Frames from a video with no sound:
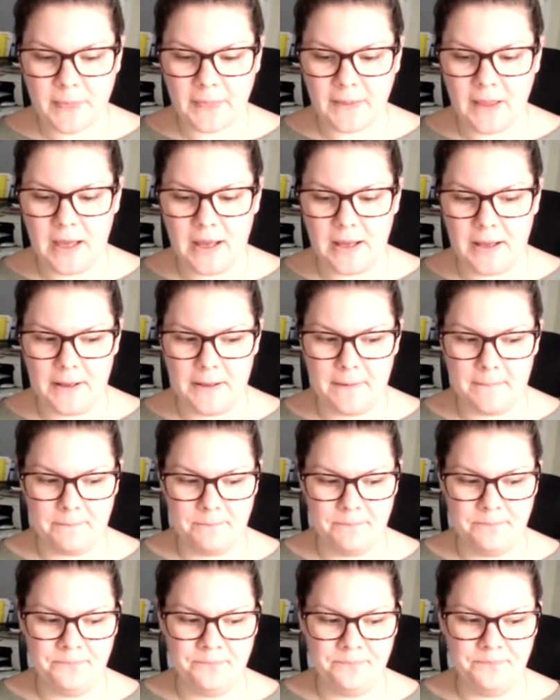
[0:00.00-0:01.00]

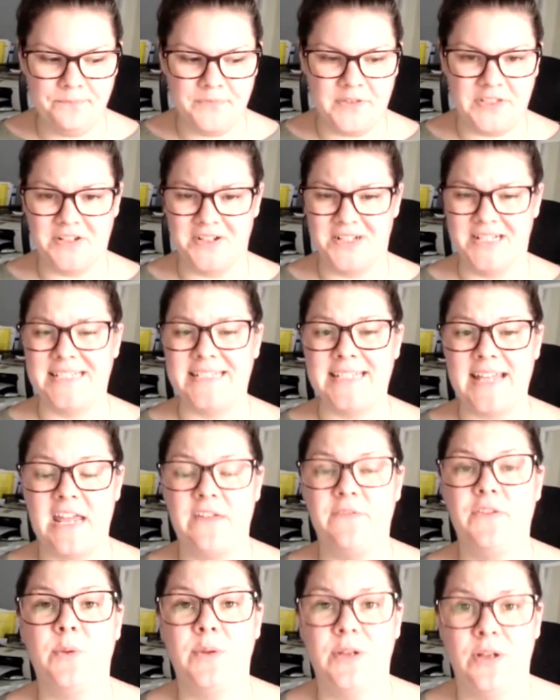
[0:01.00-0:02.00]
that's going to
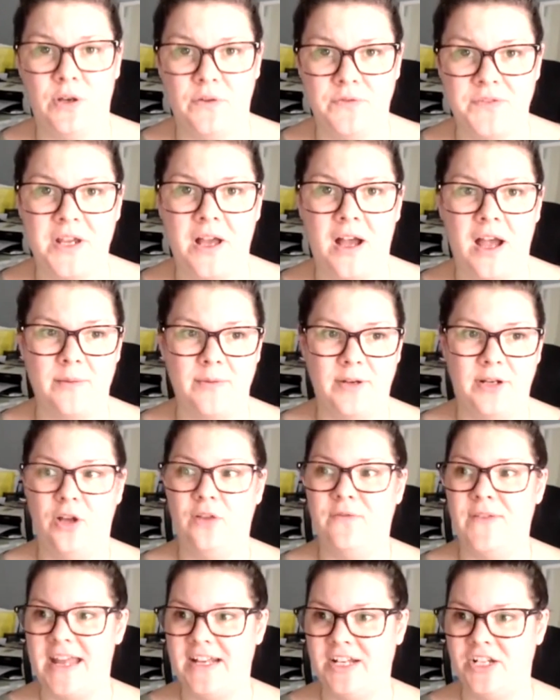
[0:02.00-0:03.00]
save you a lot of time and a lot
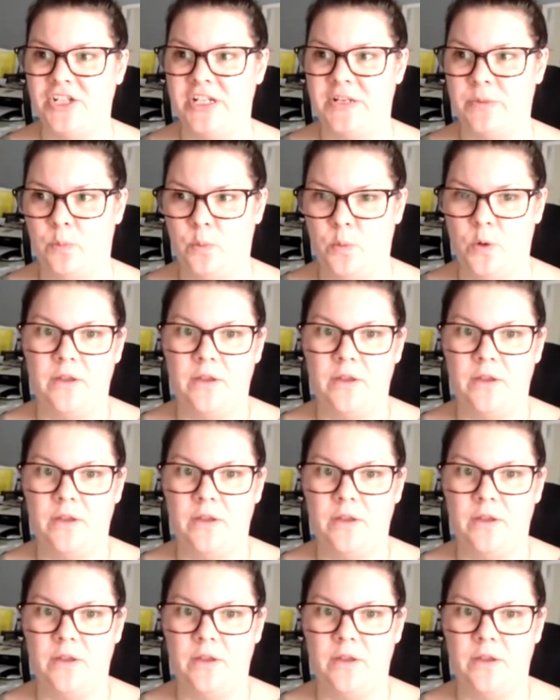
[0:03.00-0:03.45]
of energy,